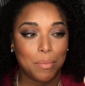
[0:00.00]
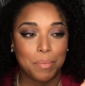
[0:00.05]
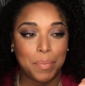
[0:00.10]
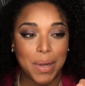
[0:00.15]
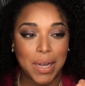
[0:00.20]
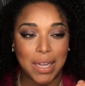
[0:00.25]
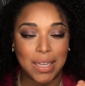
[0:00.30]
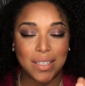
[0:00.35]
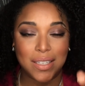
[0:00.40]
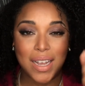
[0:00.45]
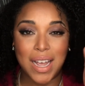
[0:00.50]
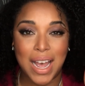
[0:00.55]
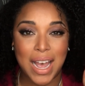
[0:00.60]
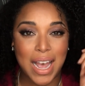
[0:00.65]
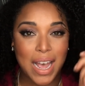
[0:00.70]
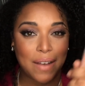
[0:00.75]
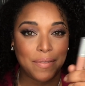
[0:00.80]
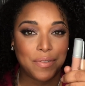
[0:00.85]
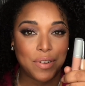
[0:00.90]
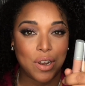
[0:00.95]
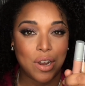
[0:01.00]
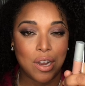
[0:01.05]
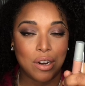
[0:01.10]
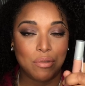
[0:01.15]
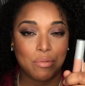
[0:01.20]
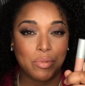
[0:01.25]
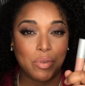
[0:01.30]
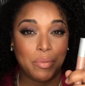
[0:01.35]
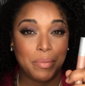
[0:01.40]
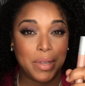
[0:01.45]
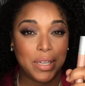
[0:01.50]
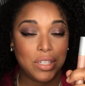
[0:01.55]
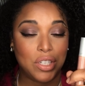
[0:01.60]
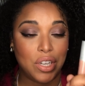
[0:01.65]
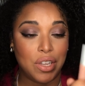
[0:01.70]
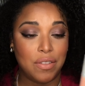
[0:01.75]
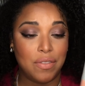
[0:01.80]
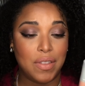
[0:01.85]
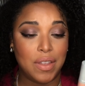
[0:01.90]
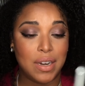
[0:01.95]
But I have to honorable
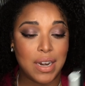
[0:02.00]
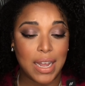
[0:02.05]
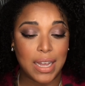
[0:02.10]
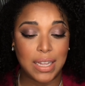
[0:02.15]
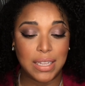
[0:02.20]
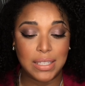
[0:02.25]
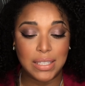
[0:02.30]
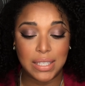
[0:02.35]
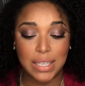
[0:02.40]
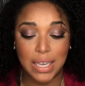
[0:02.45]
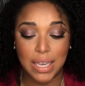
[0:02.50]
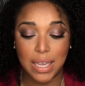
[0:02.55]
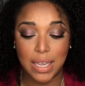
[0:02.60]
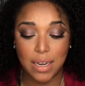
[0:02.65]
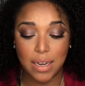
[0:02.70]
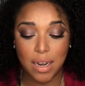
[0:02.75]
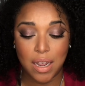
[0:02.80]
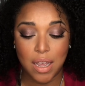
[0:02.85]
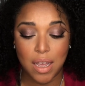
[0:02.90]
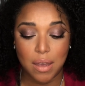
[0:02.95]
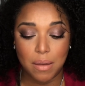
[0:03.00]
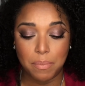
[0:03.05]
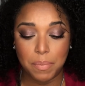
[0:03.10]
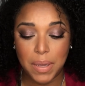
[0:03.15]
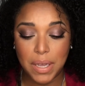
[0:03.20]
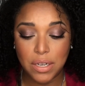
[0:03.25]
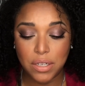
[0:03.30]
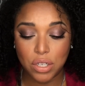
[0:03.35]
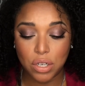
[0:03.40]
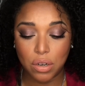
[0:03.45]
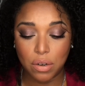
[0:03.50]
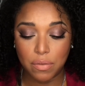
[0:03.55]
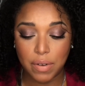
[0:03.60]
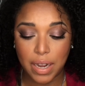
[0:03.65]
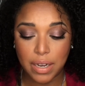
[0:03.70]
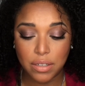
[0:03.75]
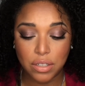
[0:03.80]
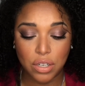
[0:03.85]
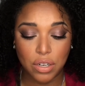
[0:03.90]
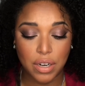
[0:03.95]
mention the Naked Skin Peach
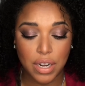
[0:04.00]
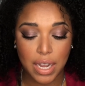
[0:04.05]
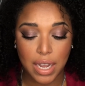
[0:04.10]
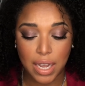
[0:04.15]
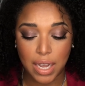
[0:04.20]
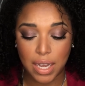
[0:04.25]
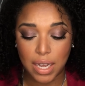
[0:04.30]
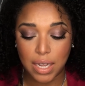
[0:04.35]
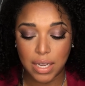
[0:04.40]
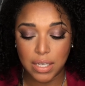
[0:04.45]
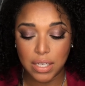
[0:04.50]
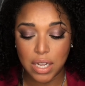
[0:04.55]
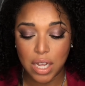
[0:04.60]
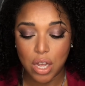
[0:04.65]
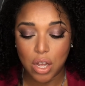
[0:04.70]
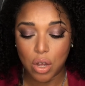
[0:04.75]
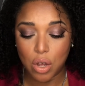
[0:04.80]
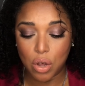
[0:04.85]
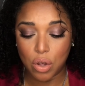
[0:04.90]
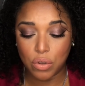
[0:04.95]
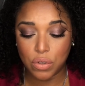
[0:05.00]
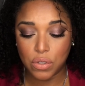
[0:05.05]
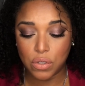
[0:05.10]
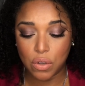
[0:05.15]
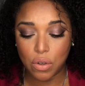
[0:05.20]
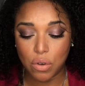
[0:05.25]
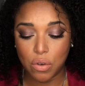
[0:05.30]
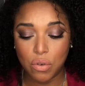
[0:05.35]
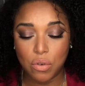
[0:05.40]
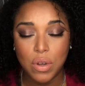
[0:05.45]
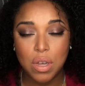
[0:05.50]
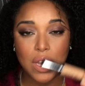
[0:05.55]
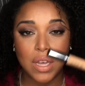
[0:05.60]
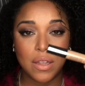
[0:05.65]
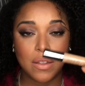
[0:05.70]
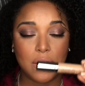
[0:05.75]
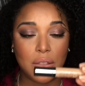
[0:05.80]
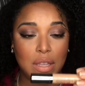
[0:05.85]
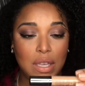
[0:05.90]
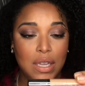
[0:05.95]
Corrector and also
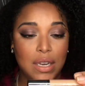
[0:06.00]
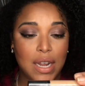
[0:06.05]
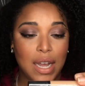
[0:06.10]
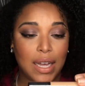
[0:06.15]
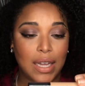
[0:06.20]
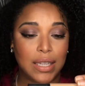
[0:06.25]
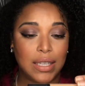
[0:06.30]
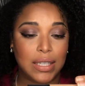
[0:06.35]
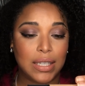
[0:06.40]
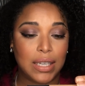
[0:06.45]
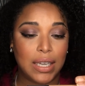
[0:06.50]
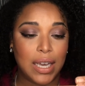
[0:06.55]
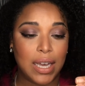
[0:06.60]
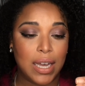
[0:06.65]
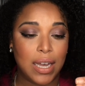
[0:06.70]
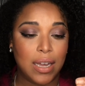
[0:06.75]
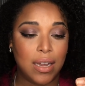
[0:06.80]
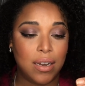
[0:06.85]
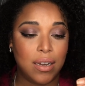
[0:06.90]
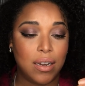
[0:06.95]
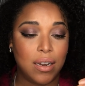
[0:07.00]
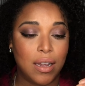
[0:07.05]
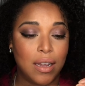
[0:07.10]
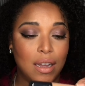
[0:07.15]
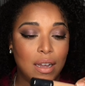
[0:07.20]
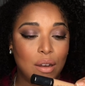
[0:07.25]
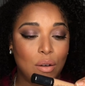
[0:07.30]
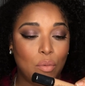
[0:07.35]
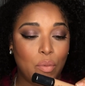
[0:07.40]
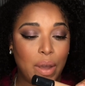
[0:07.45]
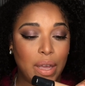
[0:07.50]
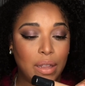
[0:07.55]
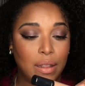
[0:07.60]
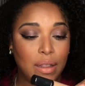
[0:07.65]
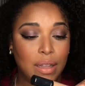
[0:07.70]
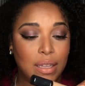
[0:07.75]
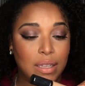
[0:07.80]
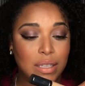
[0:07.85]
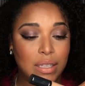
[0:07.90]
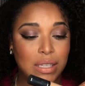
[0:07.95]
the Naked Skin
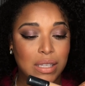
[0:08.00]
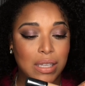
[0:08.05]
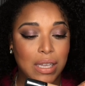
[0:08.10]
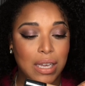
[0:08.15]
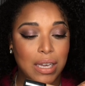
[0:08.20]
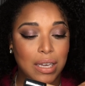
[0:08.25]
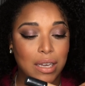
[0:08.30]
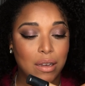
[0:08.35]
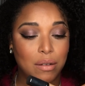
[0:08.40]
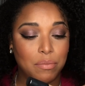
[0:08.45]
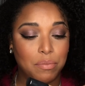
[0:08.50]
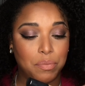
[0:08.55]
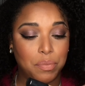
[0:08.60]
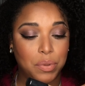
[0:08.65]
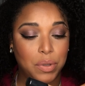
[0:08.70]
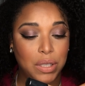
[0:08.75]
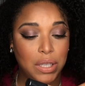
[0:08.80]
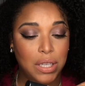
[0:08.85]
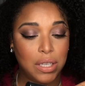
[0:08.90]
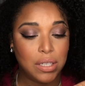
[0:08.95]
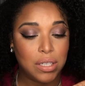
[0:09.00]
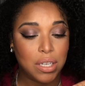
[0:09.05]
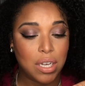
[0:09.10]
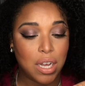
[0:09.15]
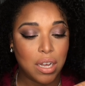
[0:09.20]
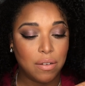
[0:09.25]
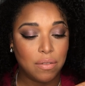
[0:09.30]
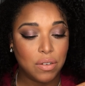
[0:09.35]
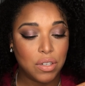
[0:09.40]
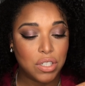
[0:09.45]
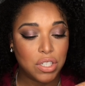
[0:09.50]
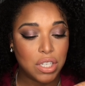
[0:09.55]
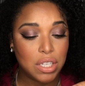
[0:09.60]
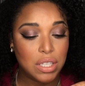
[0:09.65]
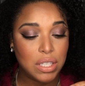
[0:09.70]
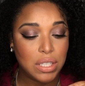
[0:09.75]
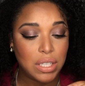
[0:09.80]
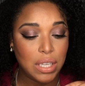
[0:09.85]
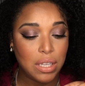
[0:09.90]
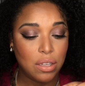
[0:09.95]
Weightless Complete Coverage
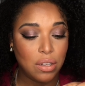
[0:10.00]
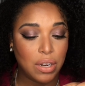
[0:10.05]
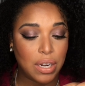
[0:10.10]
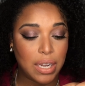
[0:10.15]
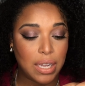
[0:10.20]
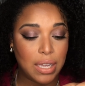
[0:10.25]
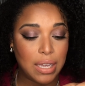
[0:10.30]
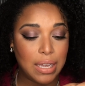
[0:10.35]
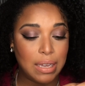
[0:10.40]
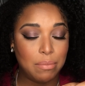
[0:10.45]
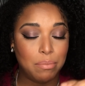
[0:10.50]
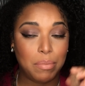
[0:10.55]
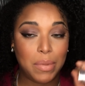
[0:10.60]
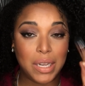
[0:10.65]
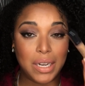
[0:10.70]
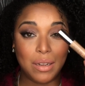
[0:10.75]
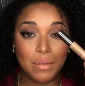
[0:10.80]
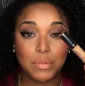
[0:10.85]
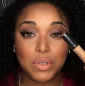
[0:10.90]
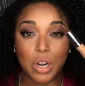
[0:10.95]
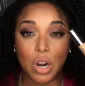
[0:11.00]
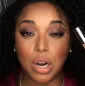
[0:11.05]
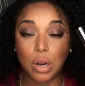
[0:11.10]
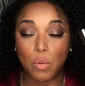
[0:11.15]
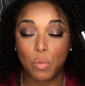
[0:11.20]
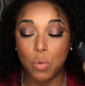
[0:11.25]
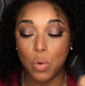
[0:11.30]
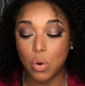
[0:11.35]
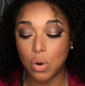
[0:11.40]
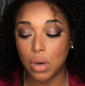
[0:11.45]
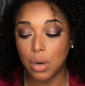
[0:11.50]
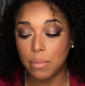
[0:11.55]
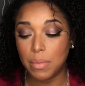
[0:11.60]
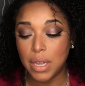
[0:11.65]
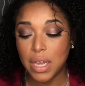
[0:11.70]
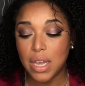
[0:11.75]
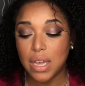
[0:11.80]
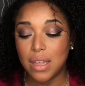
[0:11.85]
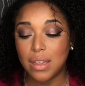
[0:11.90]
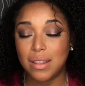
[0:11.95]
Concealer in Medium Dark Warm.